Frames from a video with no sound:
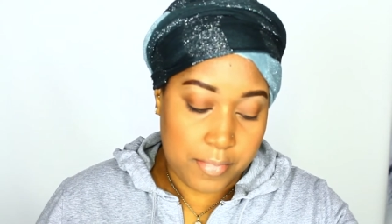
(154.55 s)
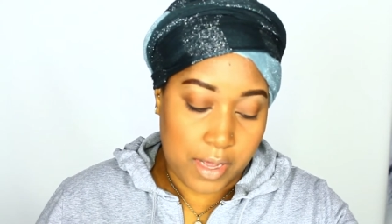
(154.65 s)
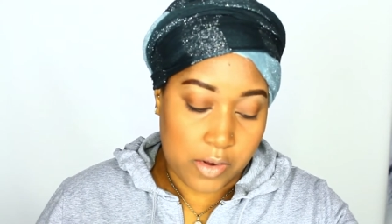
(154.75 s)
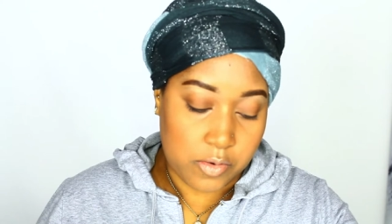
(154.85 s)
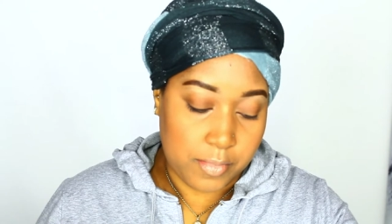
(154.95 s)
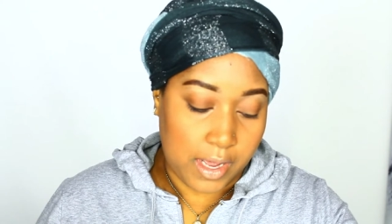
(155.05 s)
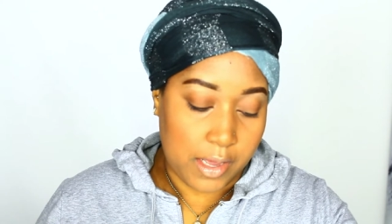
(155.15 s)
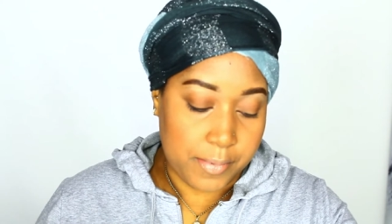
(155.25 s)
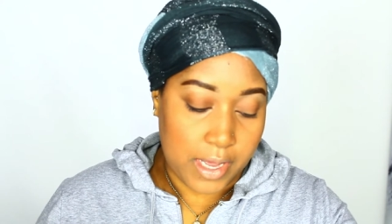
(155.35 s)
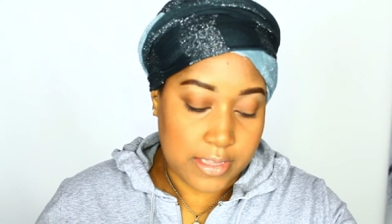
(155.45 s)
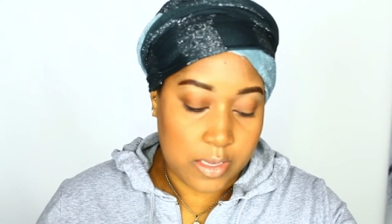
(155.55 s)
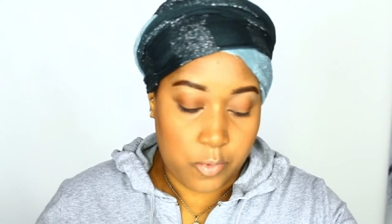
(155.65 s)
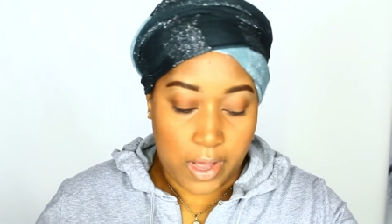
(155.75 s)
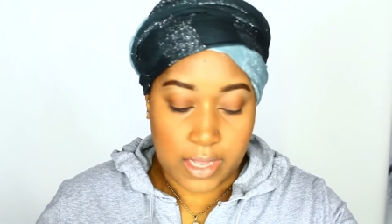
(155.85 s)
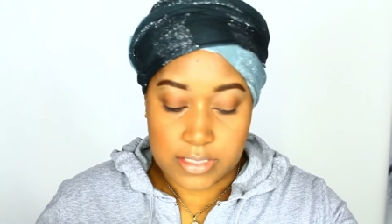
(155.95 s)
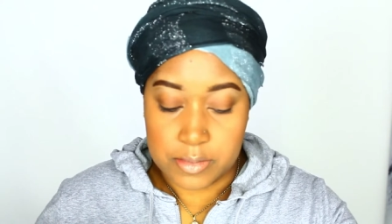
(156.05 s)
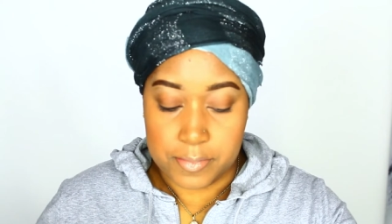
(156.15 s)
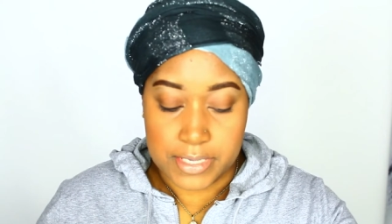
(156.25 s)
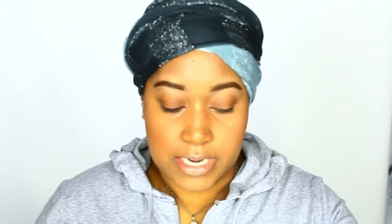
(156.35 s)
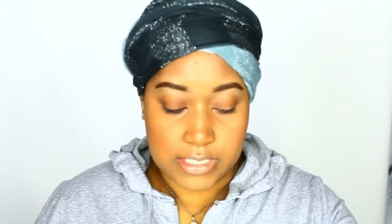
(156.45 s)
bottled by apothic wines
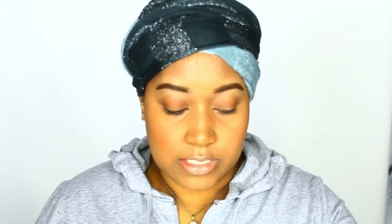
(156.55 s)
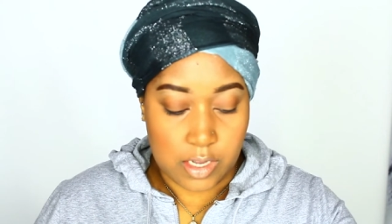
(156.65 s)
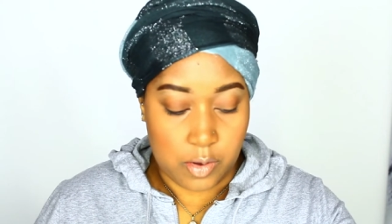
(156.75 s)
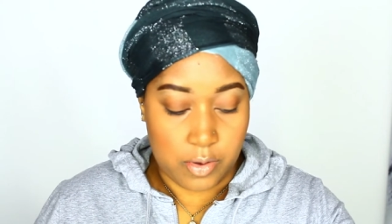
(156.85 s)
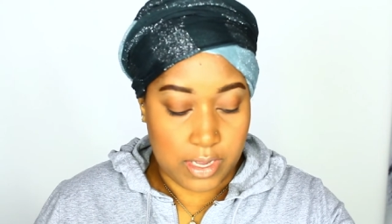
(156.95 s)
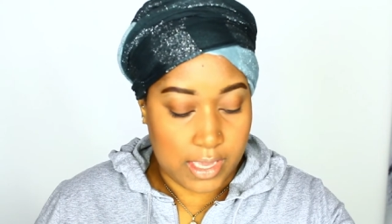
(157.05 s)
modesto